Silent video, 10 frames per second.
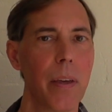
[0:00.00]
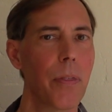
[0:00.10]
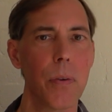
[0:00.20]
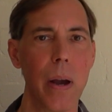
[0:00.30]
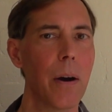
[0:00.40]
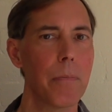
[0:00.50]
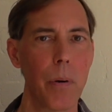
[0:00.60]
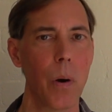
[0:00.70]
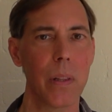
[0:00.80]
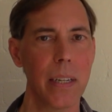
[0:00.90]
throughout
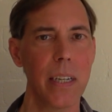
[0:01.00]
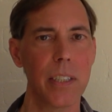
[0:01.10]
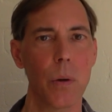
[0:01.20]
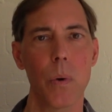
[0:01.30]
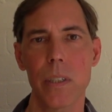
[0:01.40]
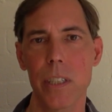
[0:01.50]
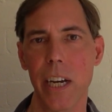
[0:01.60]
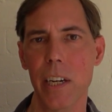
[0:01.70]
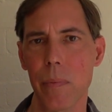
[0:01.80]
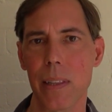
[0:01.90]
Polynesia, where
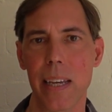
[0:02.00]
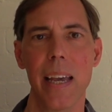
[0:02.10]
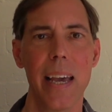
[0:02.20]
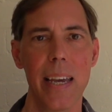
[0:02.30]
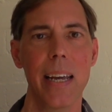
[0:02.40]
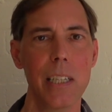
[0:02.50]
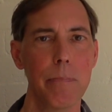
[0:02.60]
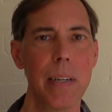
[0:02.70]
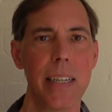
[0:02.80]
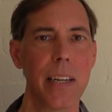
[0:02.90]
generally it has
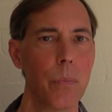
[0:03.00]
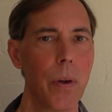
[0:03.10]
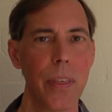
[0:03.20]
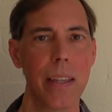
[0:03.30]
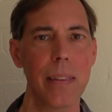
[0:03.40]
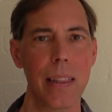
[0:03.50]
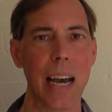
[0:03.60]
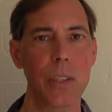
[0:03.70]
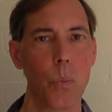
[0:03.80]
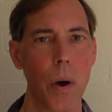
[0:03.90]
been dated within the
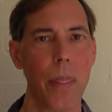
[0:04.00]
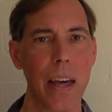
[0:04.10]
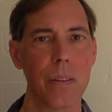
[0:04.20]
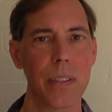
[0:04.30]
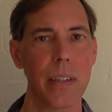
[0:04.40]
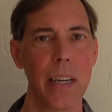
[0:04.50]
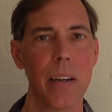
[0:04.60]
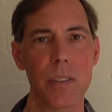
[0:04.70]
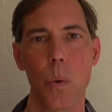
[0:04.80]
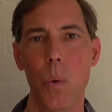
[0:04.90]
last 1,000
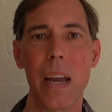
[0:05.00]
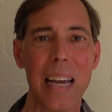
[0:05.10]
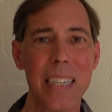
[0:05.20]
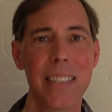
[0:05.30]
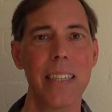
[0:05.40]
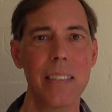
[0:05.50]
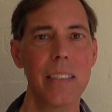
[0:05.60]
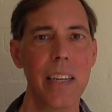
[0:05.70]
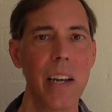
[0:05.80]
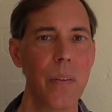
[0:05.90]
years, or since
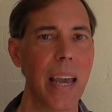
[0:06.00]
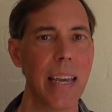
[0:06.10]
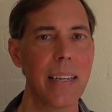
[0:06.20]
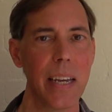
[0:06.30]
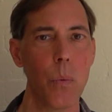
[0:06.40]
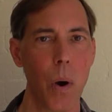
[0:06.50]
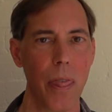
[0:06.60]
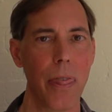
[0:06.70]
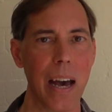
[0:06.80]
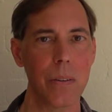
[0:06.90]
the year AD
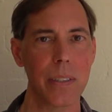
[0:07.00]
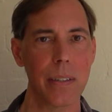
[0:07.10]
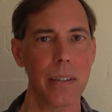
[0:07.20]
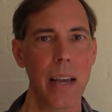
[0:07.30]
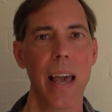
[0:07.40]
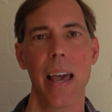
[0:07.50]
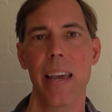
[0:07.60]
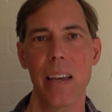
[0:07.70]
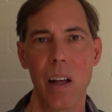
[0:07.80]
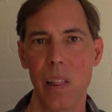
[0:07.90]
1000.
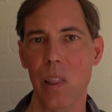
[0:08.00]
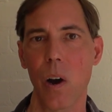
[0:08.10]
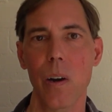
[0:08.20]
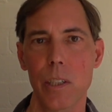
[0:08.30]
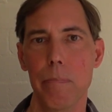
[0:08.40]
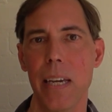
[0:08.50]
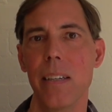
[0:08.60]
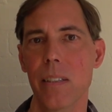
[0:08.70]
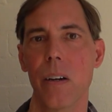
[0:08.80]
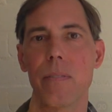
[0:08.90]
A large
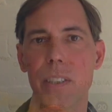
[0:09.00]
piece of